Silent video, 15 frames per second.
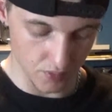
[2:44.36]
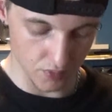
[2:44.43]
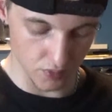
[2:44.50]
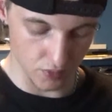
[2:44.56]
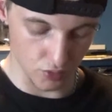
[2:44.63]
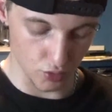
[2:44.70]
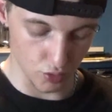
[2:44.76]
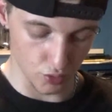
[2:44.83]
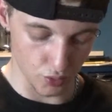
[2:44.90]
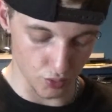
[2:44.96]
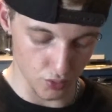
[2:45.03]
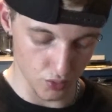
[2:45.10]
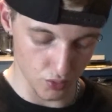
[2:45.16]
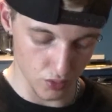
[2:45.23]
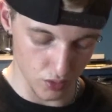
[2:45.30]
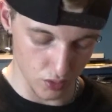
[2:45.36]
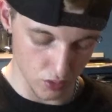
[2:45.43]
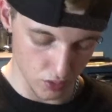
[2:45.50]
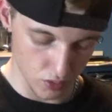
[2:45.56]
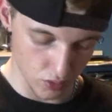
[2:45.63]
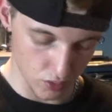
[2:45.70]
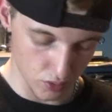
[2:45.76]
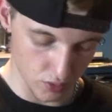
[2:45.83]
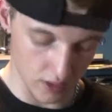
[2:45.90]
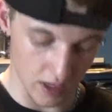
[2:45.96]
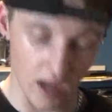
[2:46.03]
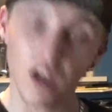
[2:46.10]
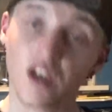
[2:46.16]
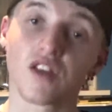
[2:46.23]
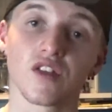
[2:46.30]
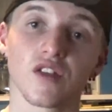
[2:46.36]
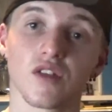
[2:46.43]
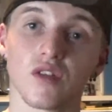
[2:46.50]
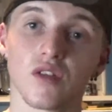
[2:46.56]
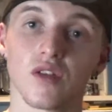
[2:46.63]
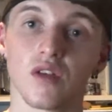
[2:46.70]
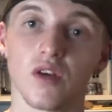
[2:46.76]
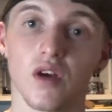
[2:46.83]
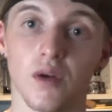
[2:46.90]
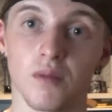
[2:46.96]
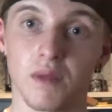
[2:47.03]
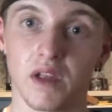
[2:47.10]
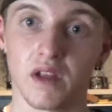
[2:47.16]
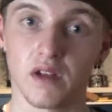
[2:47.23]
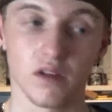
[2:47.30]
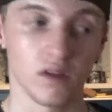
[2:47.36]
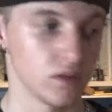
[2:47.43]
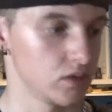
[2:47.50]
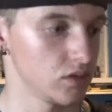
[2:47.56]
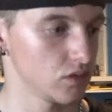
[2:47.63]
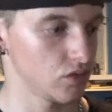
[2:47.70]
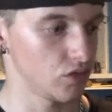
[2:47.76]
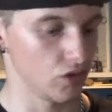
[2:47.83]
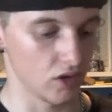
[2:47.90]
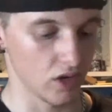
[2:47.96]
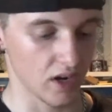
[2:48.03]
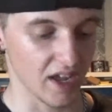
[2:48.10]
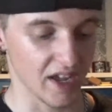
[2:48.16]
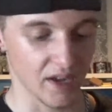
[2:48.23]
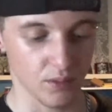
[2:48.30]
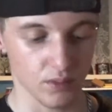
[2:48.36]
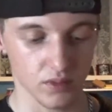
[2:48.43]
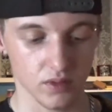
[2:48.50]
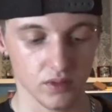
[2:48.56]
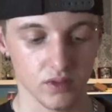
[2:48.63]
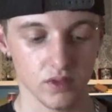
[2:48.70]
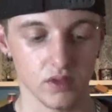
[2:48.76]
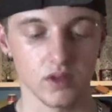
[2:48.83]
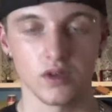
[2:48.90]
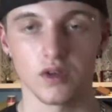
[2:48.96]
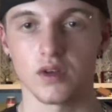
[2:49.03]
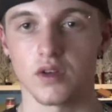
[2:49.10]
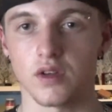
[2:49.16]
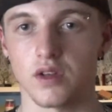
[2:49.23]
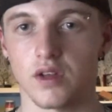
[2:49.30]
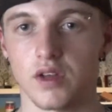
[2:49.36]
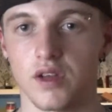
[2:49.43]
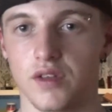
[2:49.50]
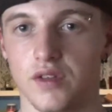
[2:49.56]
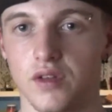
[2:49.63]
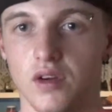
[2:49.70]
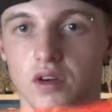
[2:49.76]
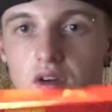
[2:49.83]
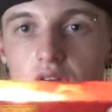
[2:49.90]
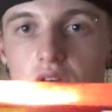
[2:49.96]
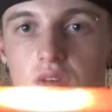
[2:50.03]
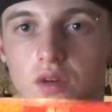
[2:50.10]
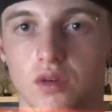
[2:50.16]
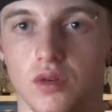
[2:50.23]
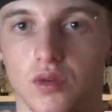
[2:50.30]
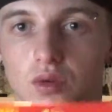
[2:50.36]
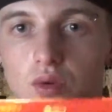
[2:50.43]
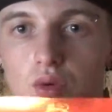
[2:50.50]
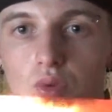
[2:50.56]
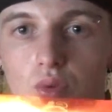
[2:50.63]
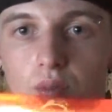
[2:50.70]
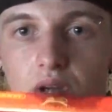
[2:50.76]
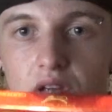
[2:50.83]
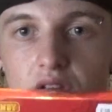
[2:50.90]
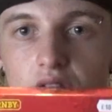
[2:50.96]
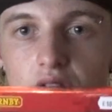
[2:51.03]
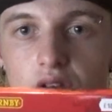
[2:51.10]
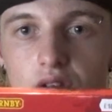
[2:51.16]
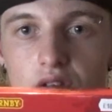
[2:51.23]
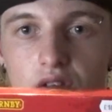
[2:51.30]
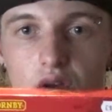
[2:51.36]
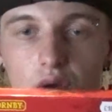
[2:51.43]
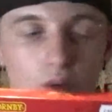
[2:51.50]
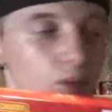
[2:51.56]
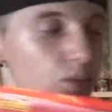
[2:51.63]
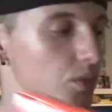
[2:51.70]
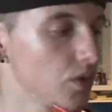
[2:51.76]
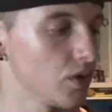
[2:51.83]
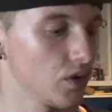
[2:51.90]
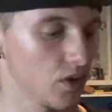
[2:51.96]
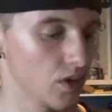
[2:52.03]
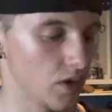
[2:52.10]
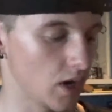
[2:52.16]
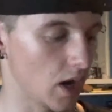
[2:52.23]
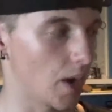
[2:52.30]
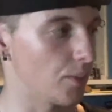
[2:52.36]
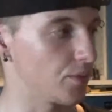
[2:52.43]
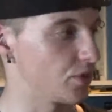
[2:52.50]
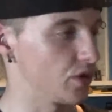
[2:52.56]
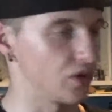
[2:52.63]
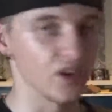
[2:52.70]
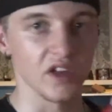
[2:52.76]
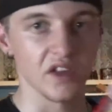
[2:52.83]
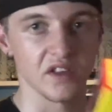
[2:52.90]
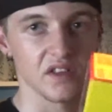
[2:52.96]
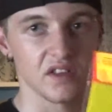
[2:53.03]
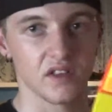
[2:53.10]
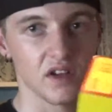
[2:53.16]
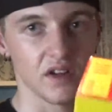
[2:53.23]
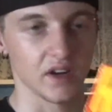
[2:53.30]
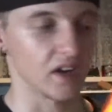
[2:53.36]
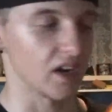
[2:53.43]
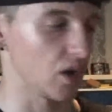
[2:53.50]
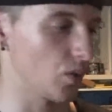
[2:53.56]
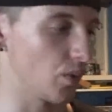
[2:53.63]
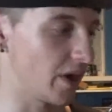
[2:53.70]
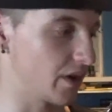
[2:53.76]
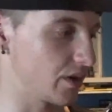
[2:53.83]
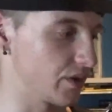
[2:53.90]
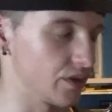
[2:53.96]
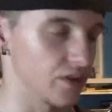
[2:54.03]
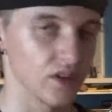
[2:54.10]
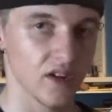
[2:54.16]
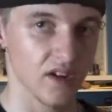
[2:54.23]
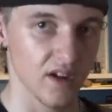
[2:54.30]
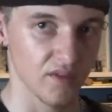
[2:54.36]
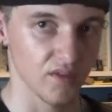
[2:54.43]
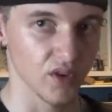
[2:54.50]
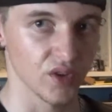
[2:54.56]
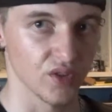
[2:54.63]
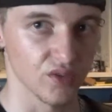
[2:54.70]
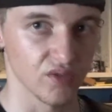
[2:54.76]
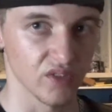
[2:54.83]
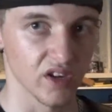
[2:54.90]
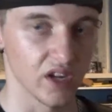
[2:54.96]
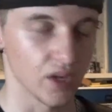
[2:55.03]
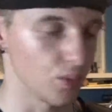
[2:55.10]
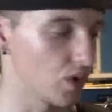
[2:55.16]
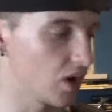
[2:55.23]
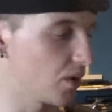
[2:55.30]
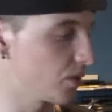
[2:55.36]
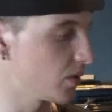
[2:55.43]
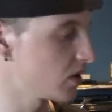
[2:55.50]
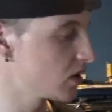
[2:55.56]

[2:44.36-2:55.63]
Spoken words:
new guest, to the layout, is the hornby tope. Absolutely stunning little wagon and runs really well.